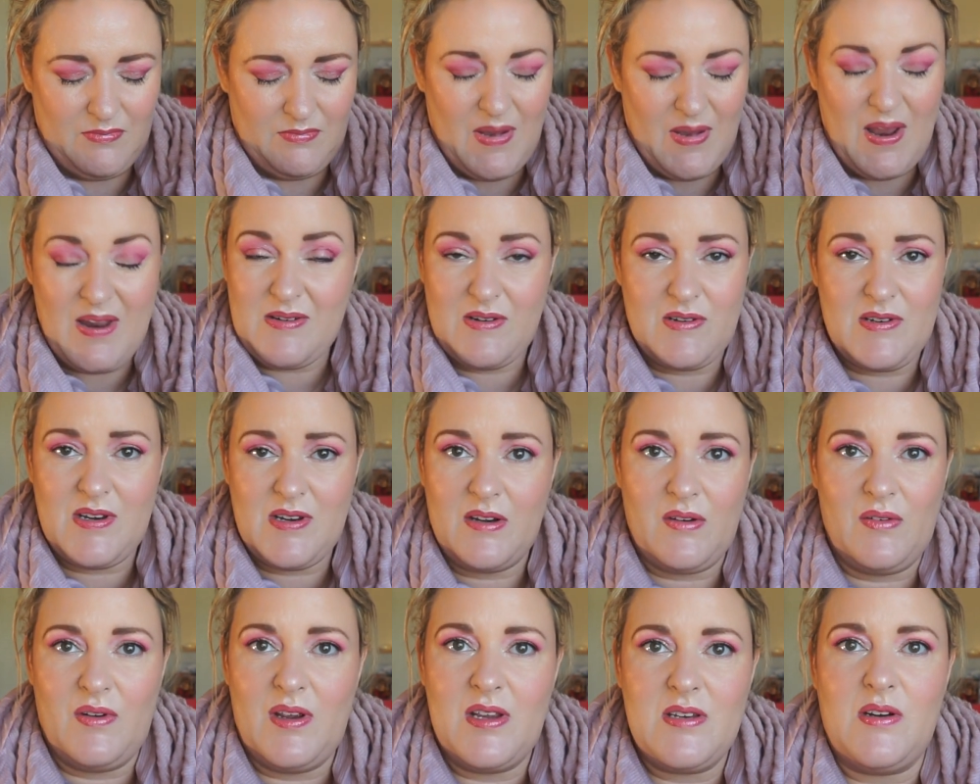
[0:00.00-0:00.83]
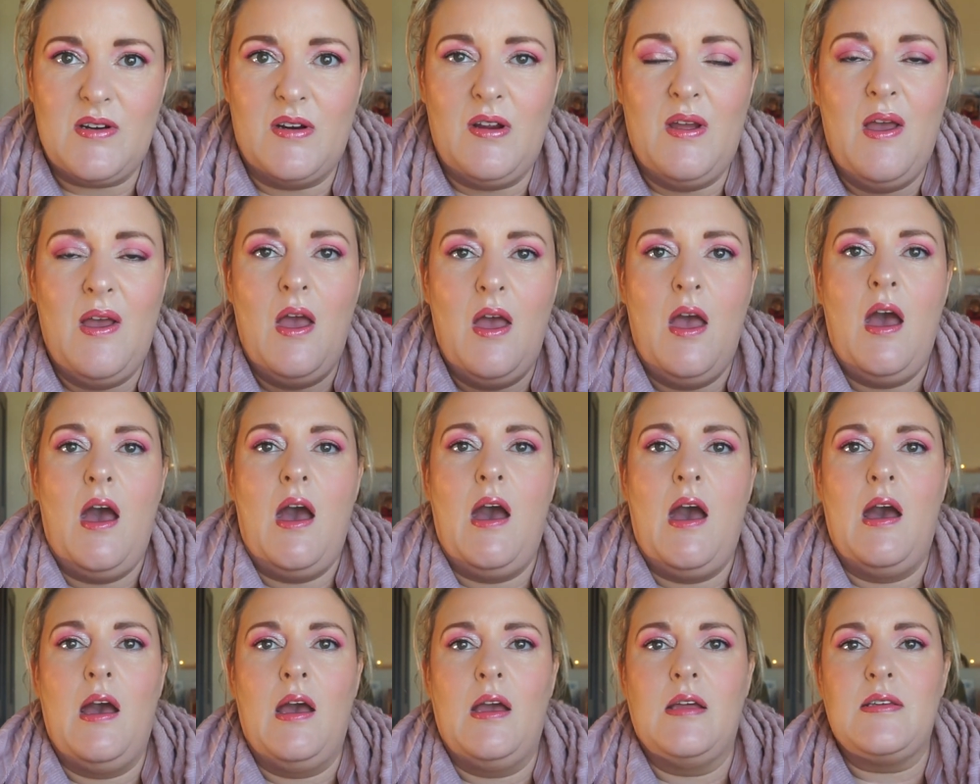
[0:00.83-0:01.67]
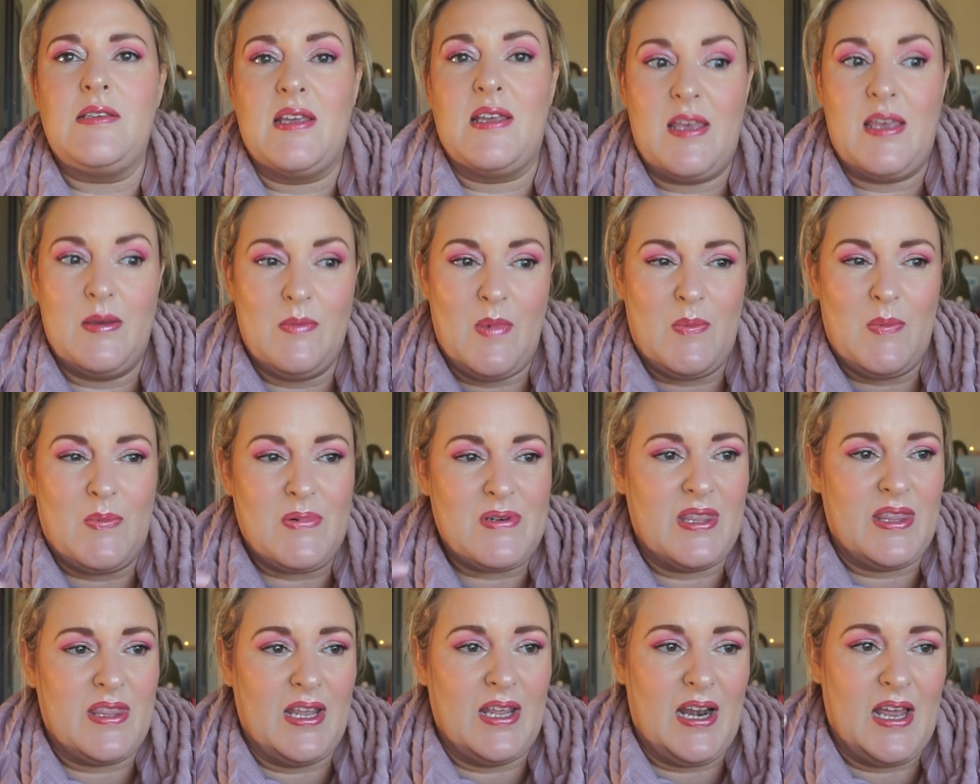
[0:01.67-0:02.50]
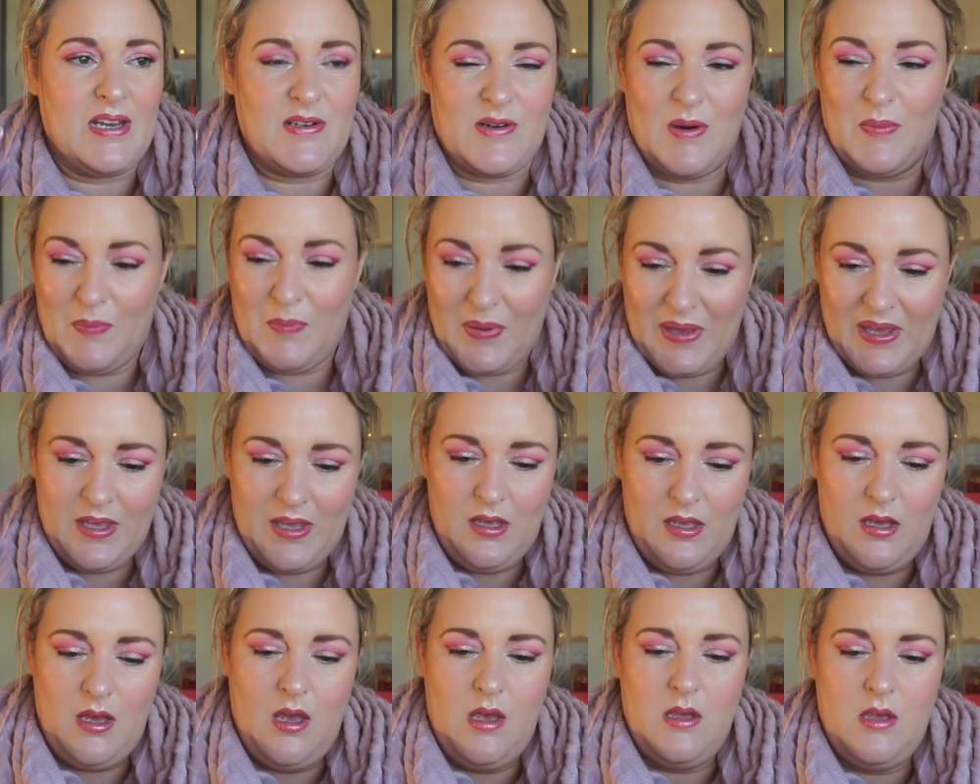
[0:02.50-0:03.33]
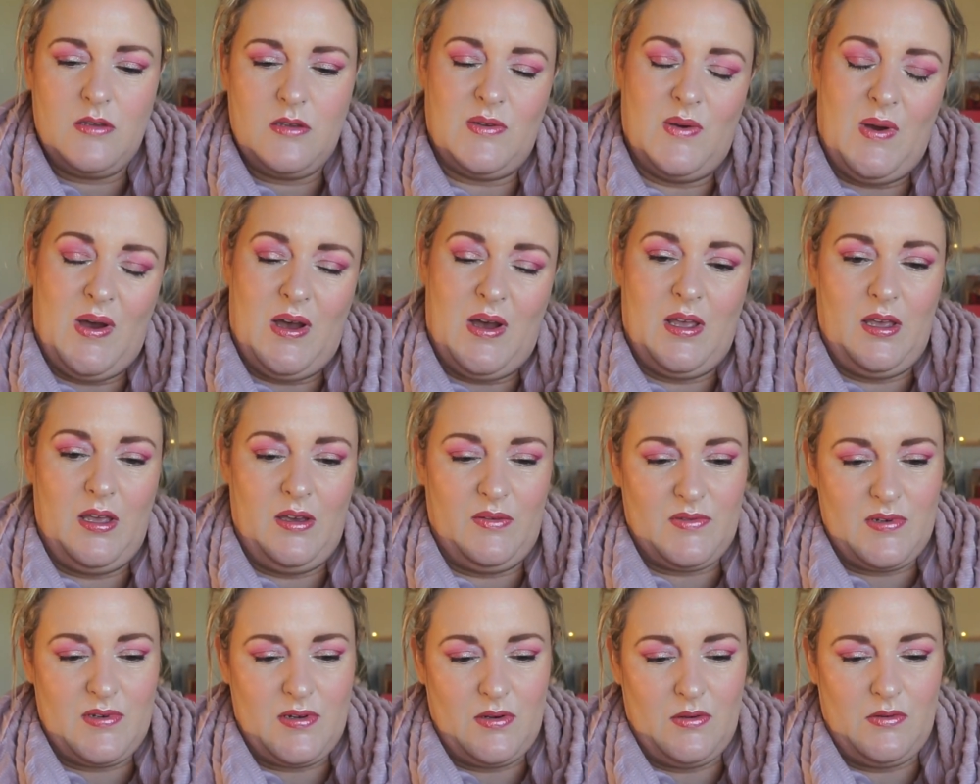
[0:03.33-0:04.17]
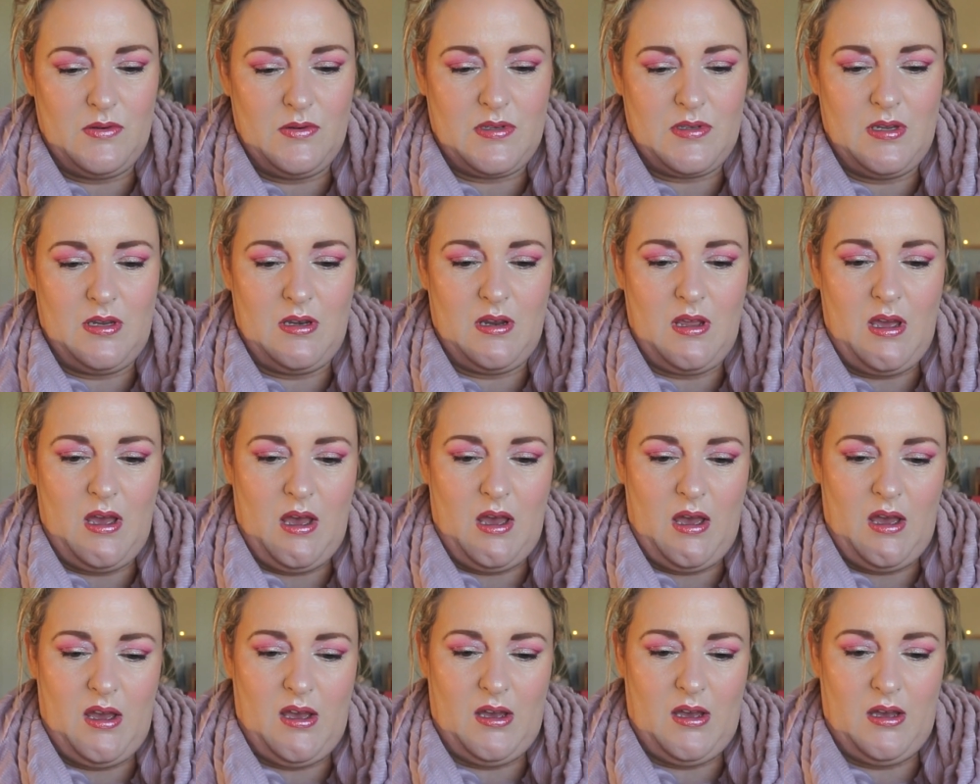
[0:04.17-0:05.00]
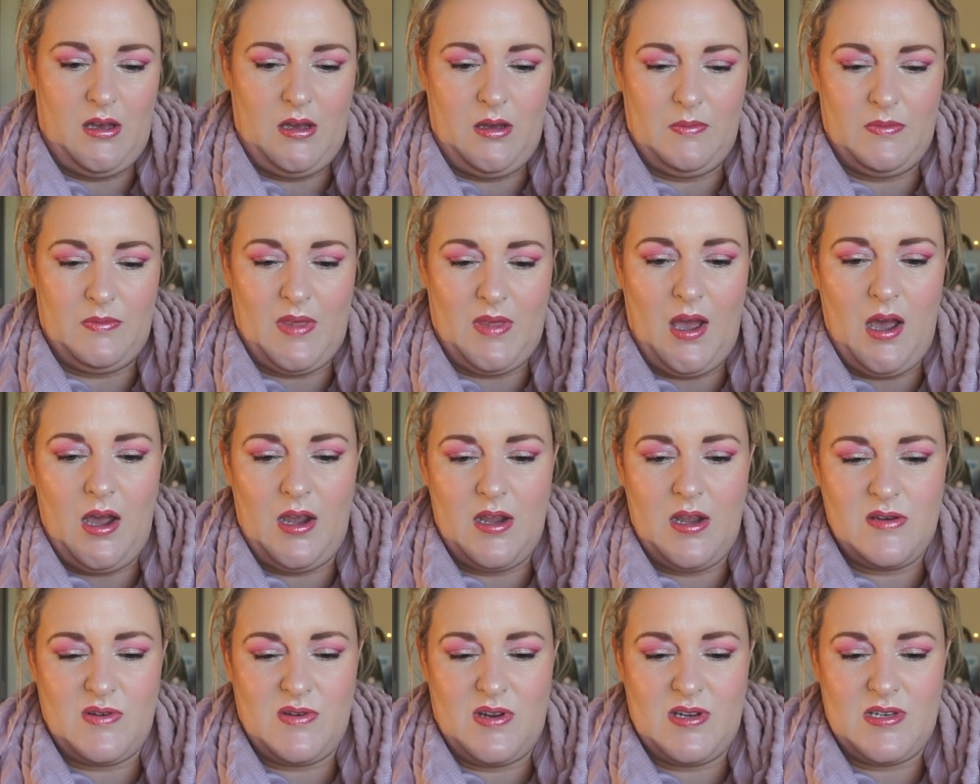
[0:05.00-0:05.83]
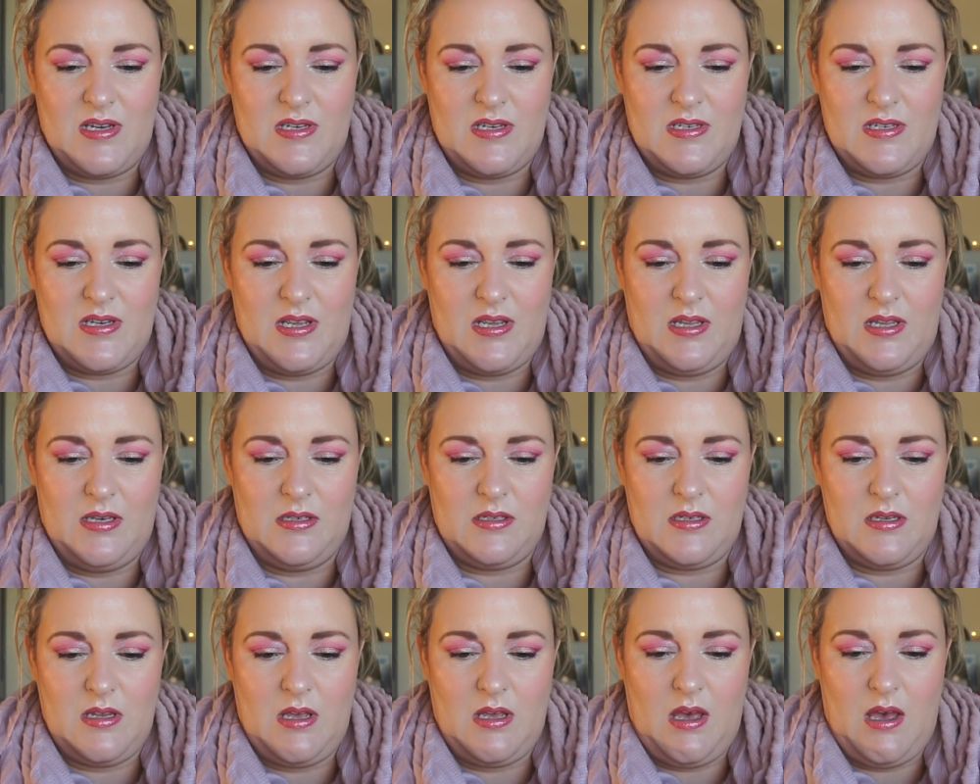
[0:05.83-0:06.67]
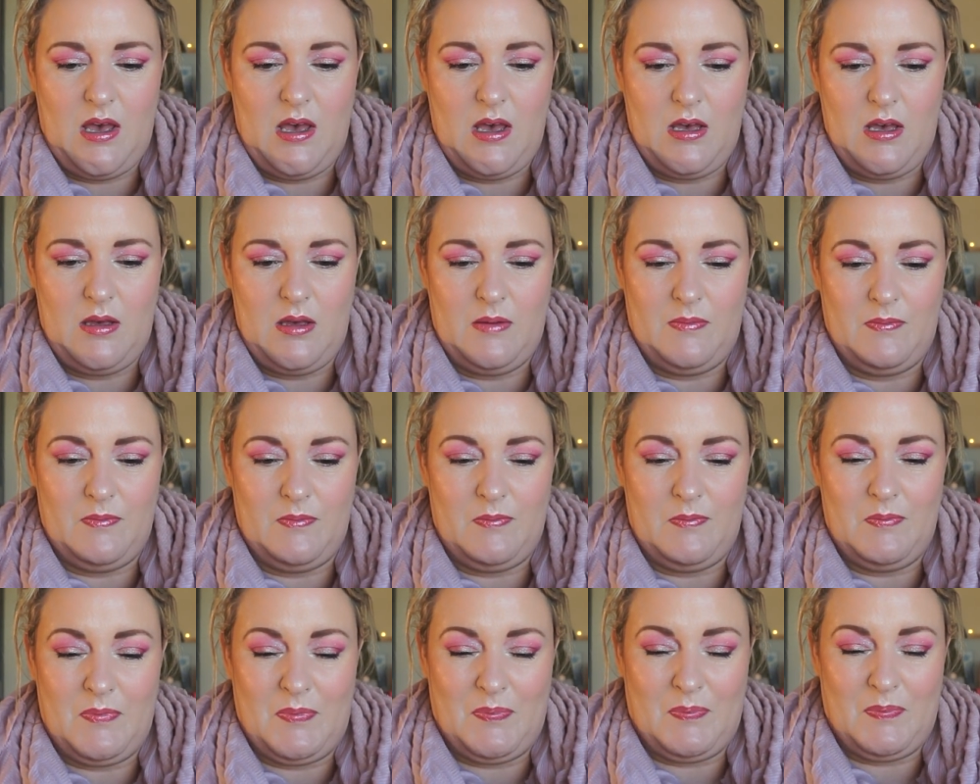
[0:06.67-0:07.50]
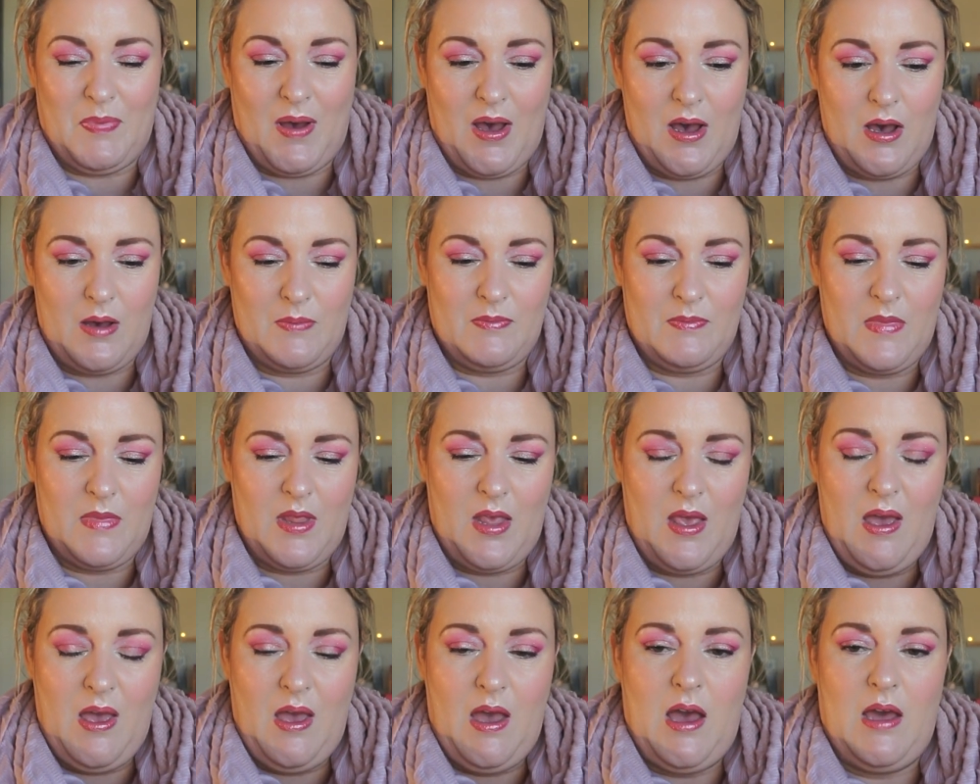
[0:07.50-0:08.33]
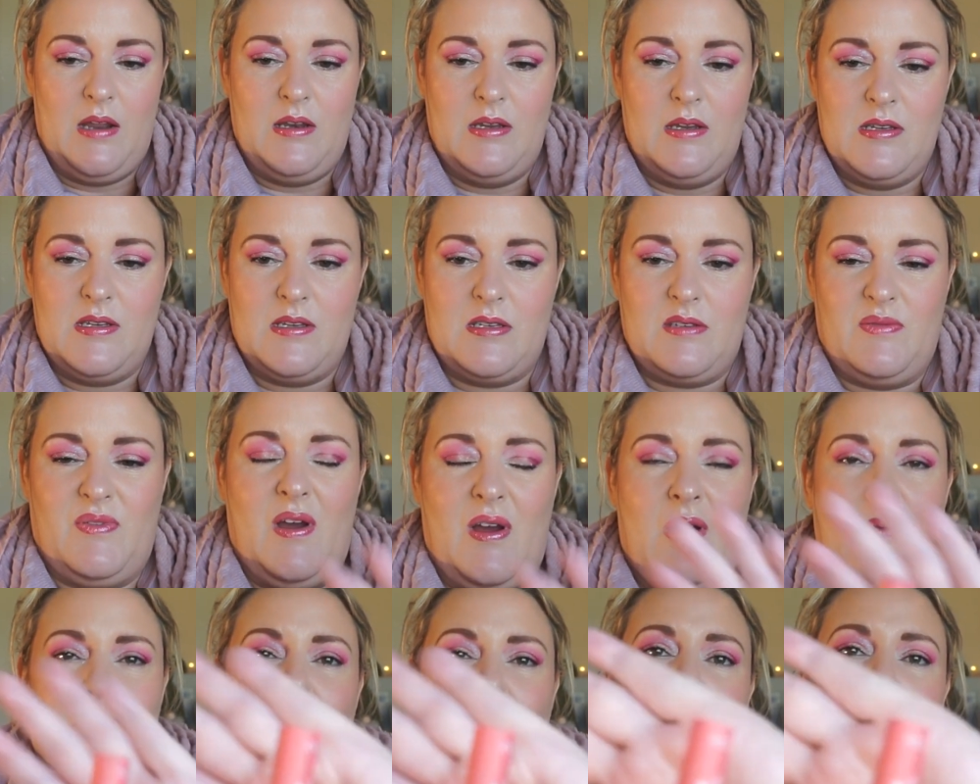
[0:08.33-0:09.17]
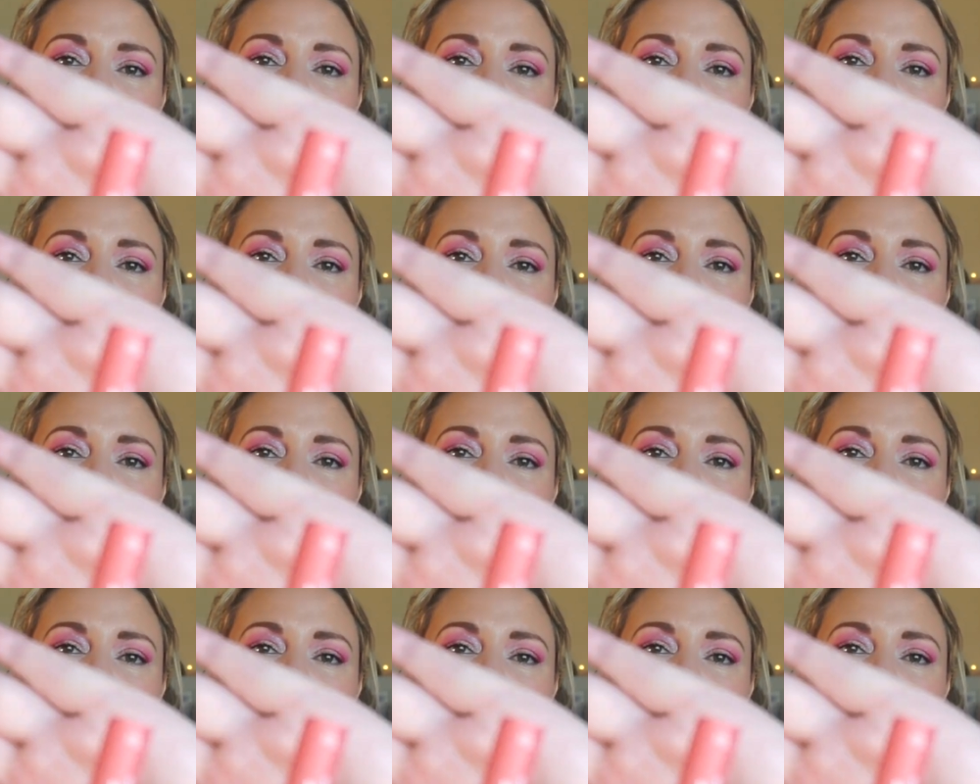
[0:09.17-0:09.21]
letter generator and it came up with the letter P. So I have chosen the Hydrate and Tint Balm, and it is from